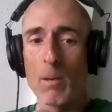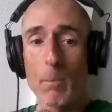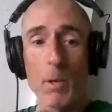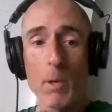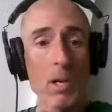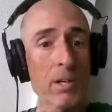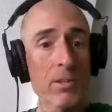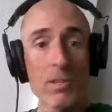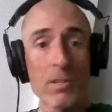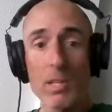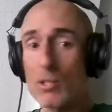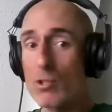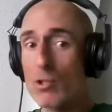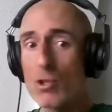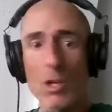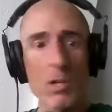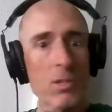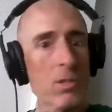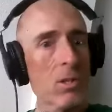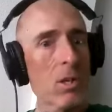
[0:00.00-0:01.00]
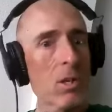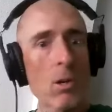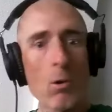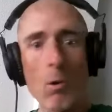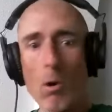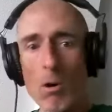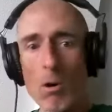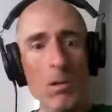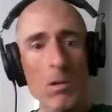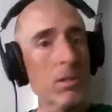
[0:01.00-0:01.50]
because they just go
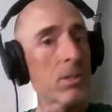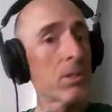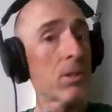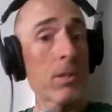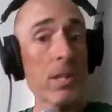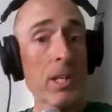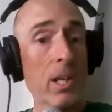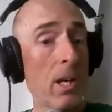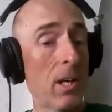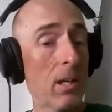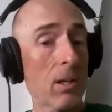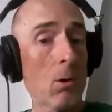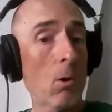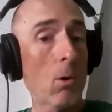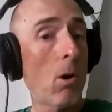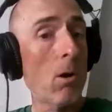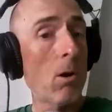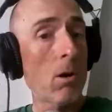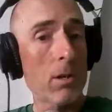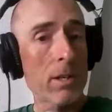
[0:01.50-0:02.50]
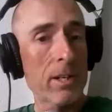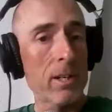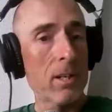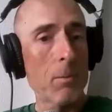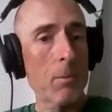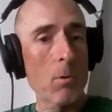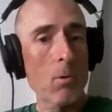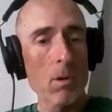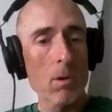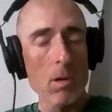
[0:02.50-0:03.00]
hard until they can't go hard
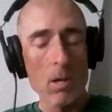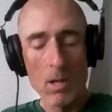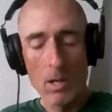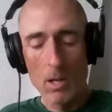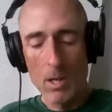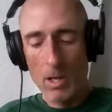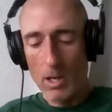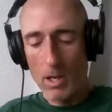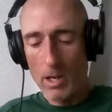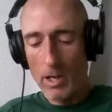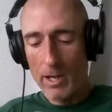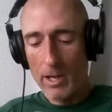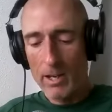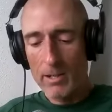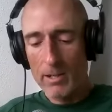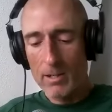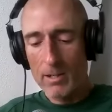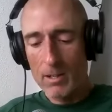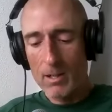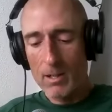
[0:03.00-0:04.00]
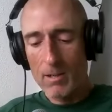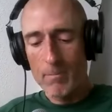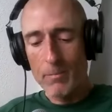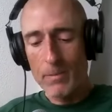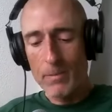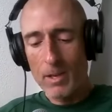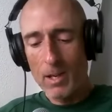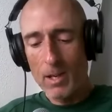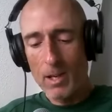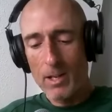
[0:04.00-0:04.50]
anymore and uh,
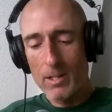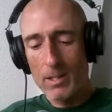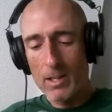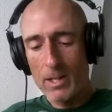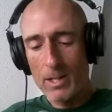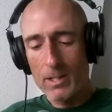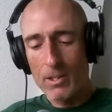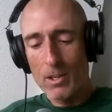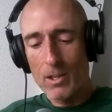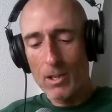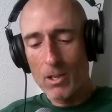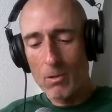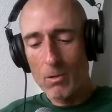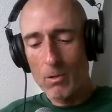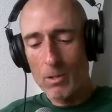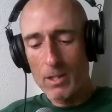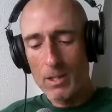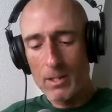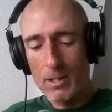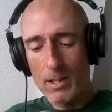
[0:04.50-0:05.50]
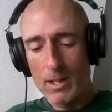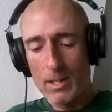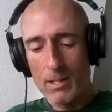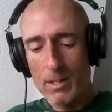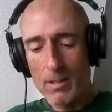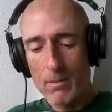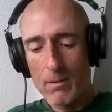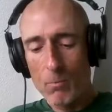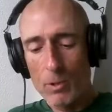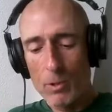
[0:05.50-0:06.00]
and and you know and, and
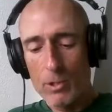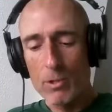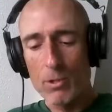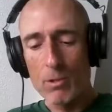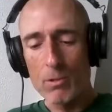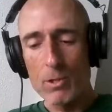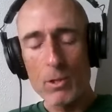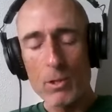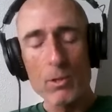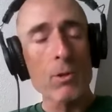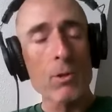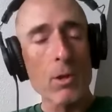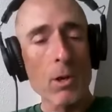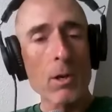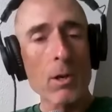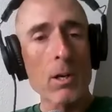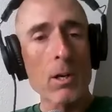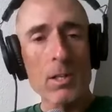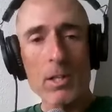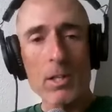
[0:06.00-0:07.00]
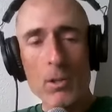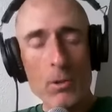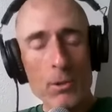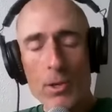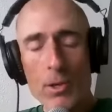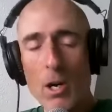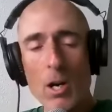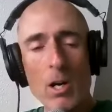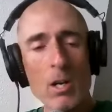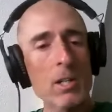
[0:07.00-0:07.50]
when you're you're young
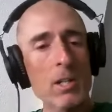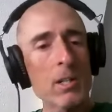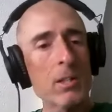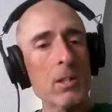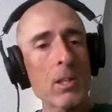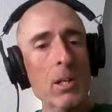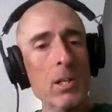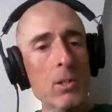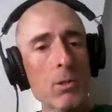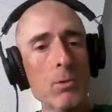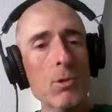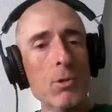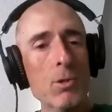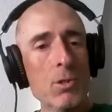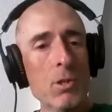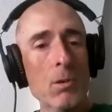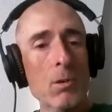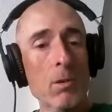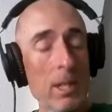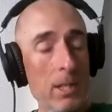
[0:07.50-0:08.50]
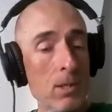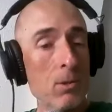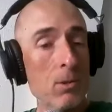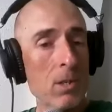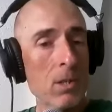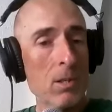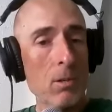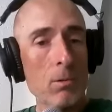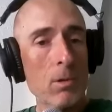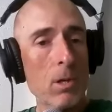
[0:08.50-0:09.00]
you're young and, and you just don't like you
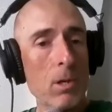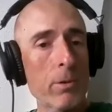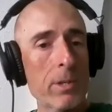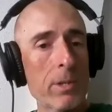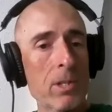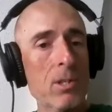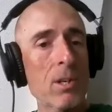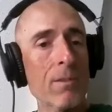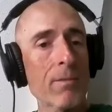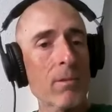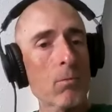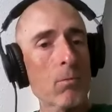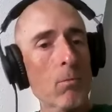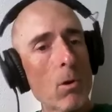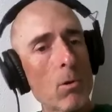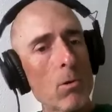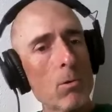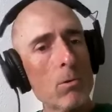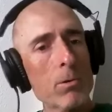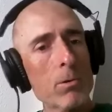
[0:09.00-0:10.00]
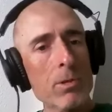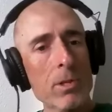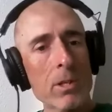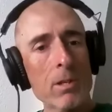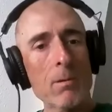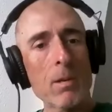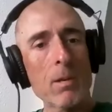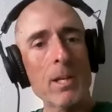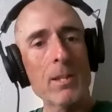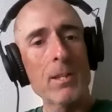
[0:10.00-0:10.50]
said don't know these different roles
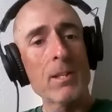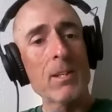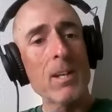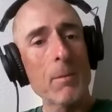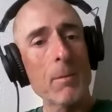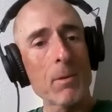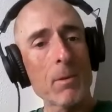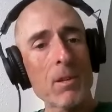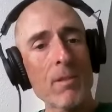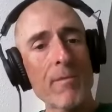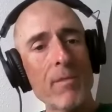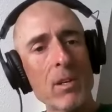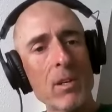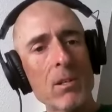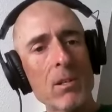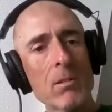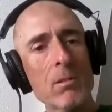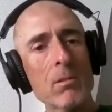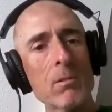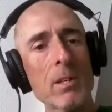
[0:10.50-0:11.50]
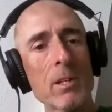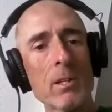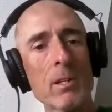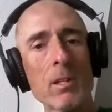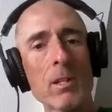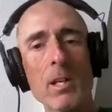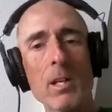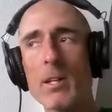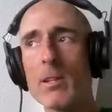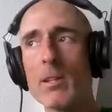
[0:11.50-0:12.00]
and and the depth of the field
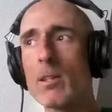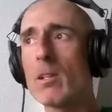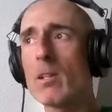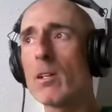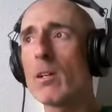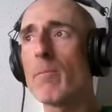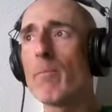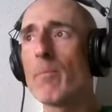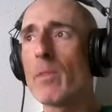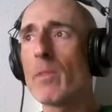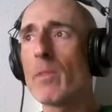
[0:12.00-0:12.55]
and and the